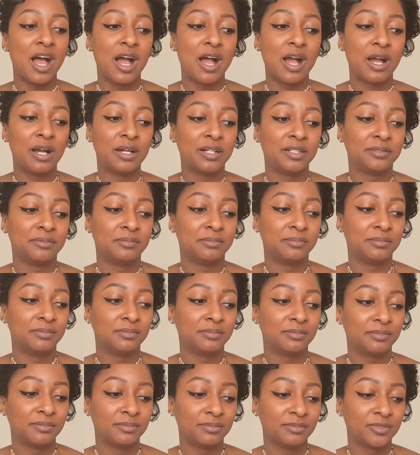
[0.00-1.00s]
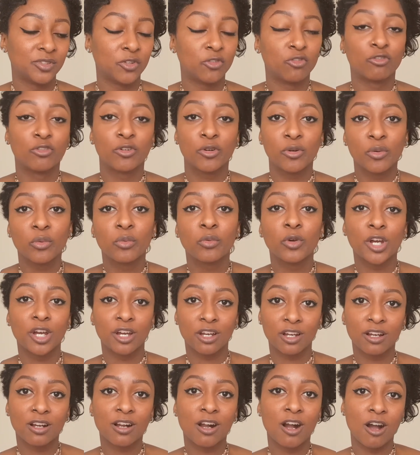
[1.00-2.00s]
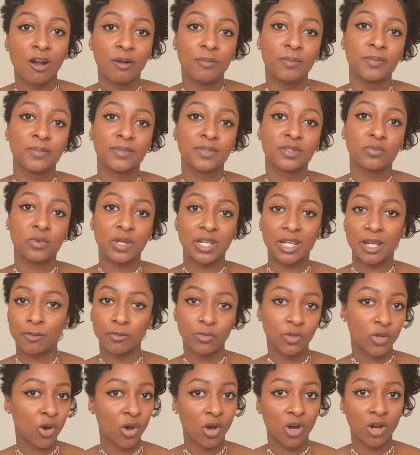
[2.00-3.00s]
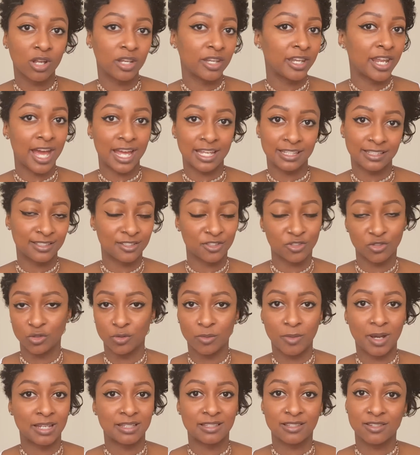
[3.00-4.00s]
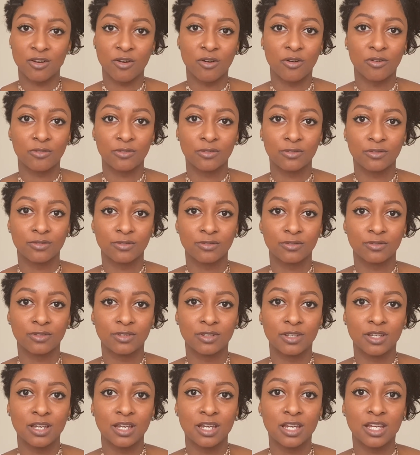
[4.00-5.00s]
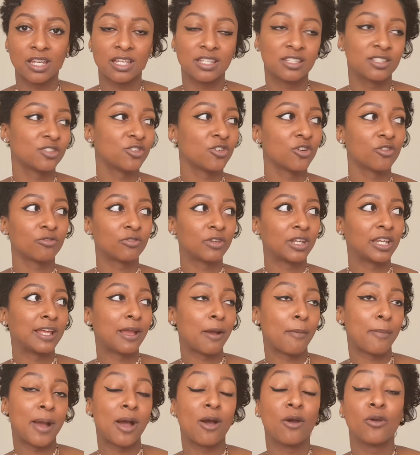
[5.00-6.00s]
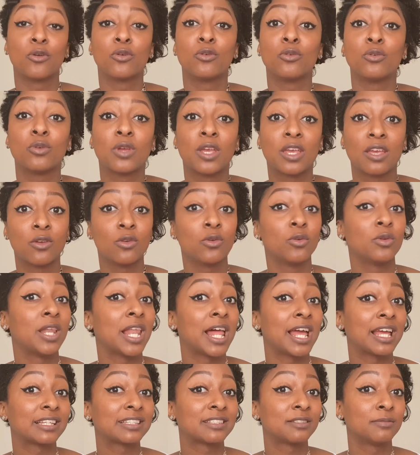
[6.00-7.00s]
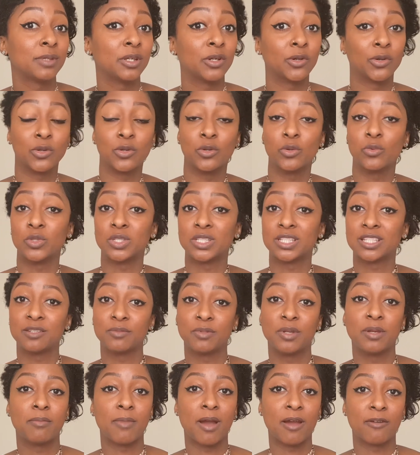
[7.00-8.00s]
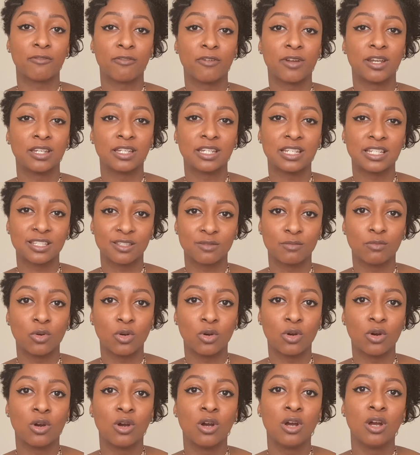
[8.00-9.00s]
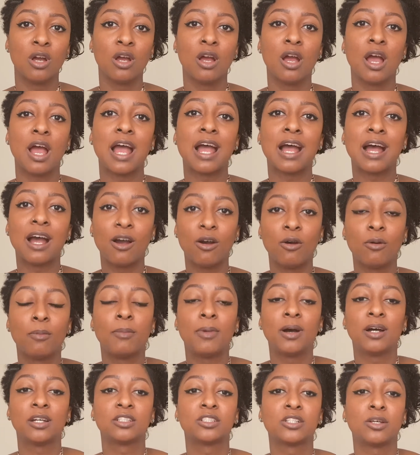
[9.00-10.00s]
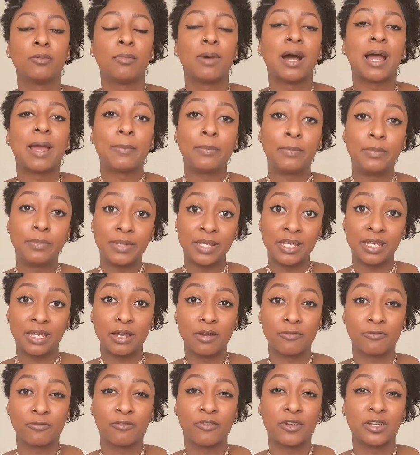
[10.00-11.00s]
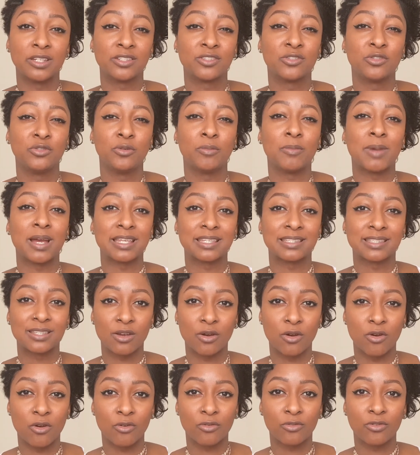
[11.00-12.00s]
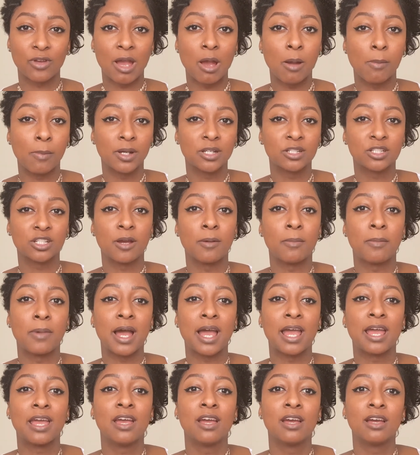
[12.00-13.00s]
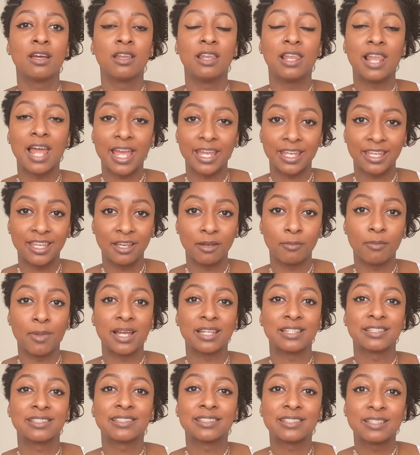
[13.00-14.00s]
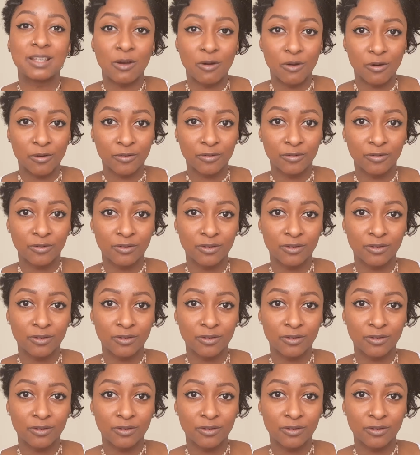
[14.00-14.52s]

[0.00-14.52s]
The real work comes when I'm not nice to myself. It's not really about who likes me or who wants to be my friend. It's more, how much am I being a friend to myself? How much am I liking myself?